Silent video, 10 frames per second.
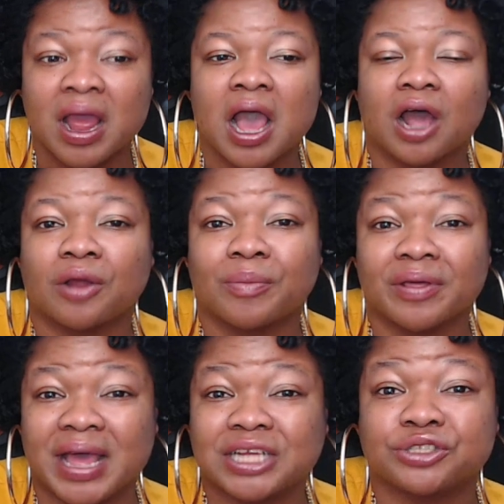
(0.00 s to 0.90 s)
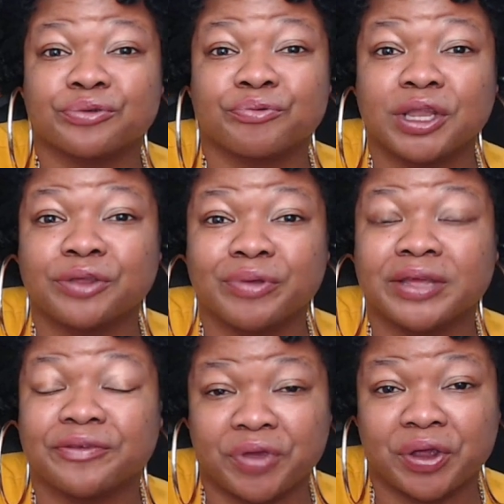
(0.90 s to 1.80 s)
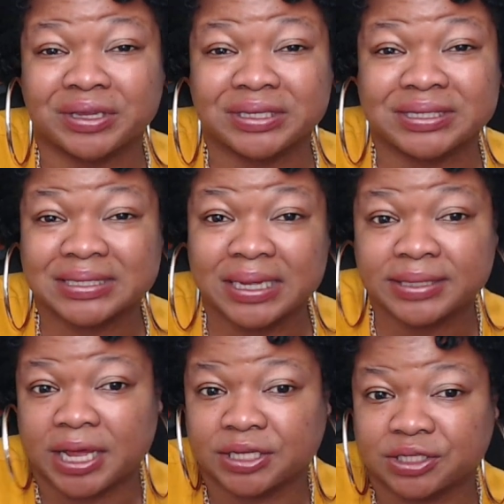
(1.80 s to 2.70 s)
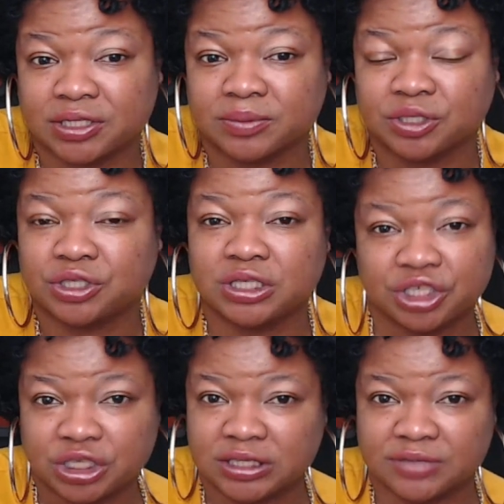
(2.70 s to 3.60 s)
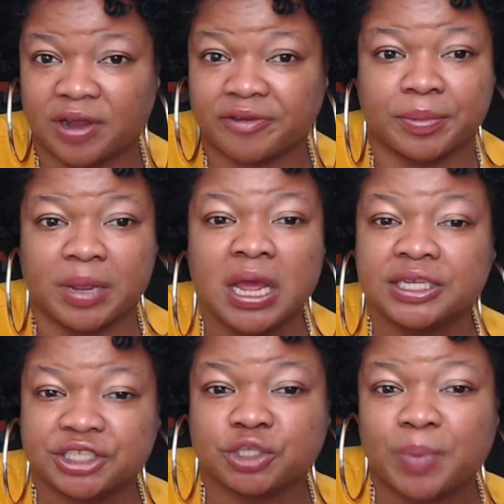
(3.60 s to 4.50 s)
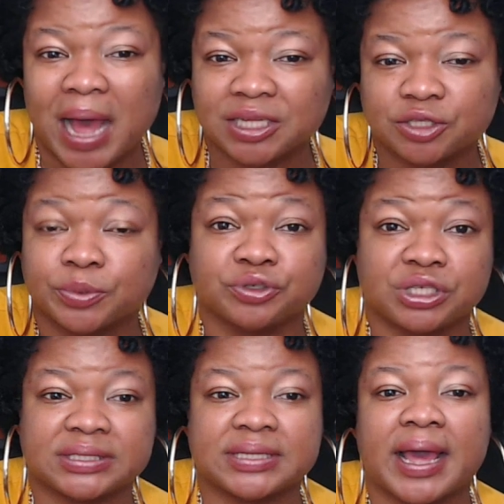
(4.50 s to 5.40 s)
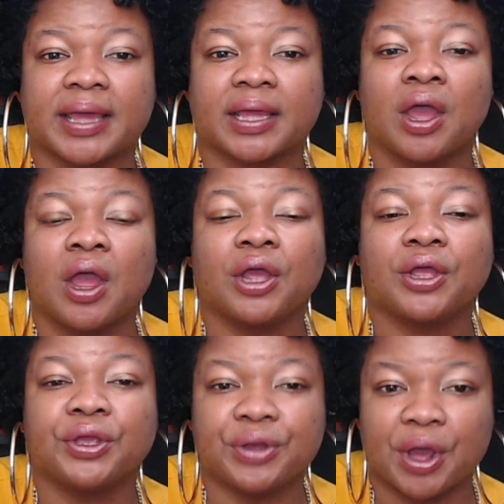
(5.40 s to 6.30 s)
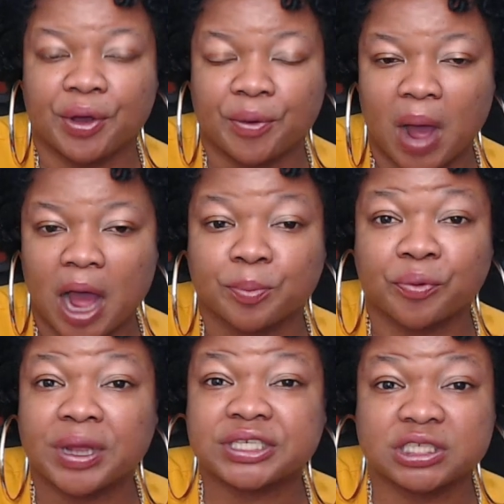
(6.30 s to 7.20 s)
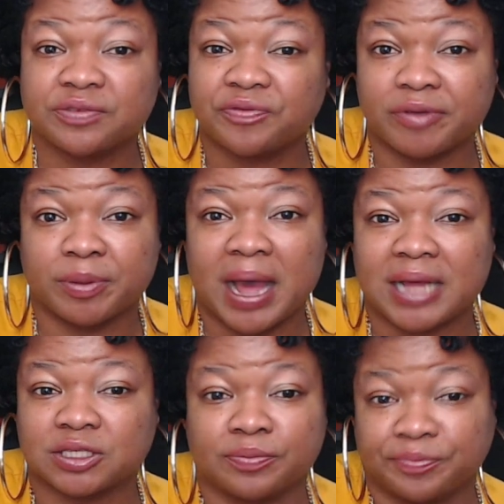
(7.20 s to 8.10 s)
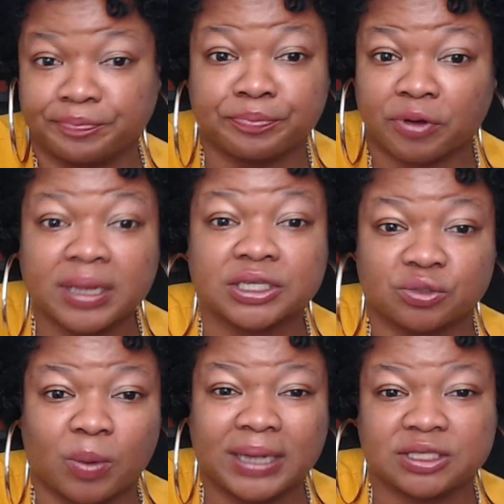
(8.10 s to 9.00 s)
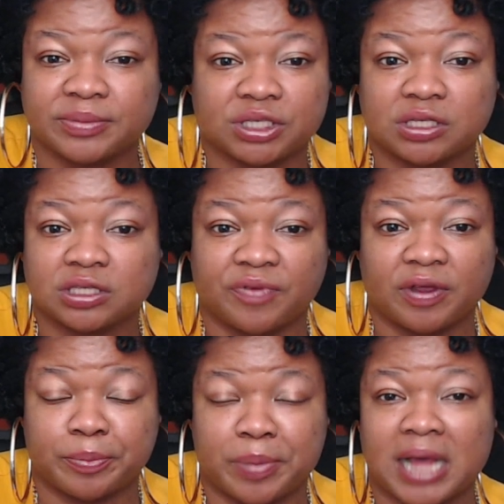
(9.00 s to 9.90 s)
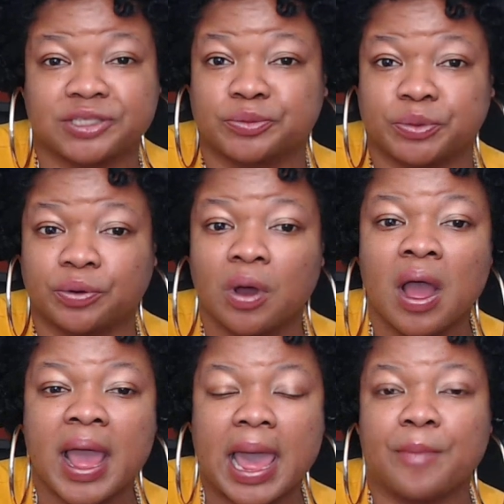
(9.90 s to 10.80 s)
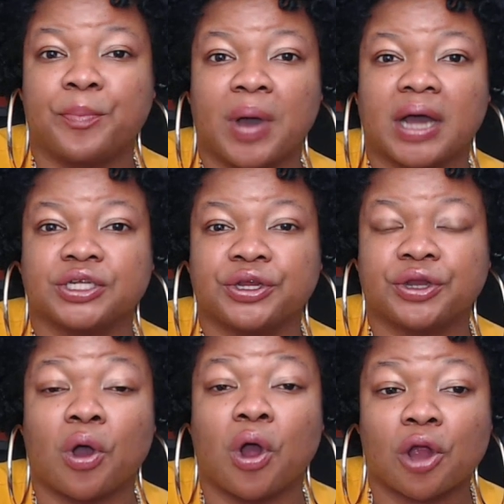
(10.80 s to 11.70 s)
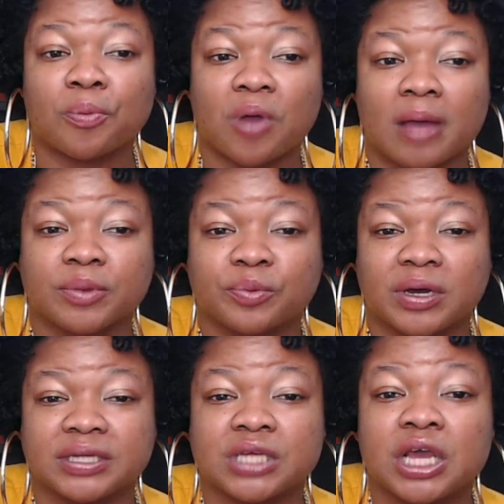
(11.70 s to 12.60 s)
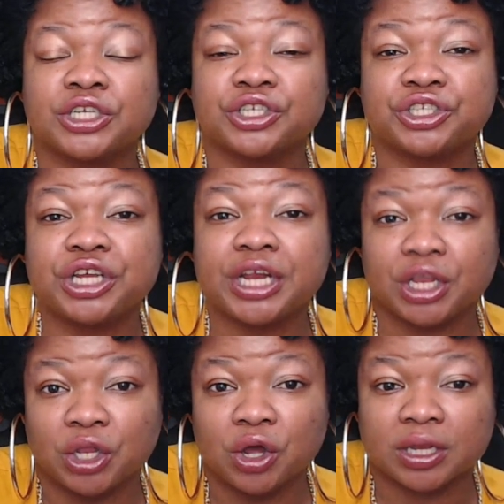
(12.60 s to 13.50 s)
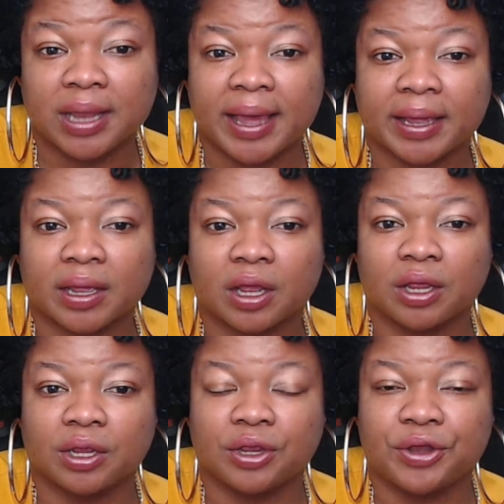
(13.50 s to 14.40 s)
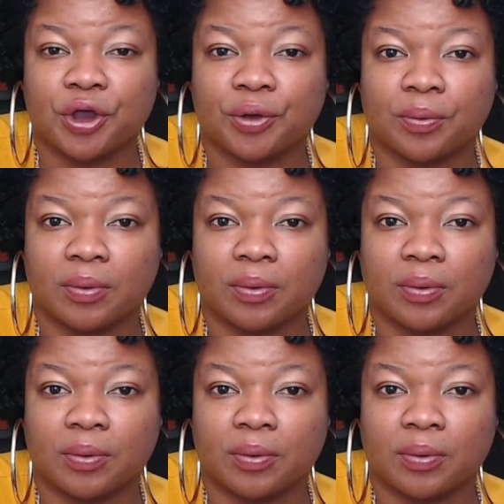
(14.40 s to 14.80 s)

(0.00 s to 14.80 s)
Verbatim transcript: and her mother has the really really fair skin that you some she she's very she's passable just like you know um Brit she's very pass Brit looks white to me she looks very passable but you know her problem was she didn't look like you know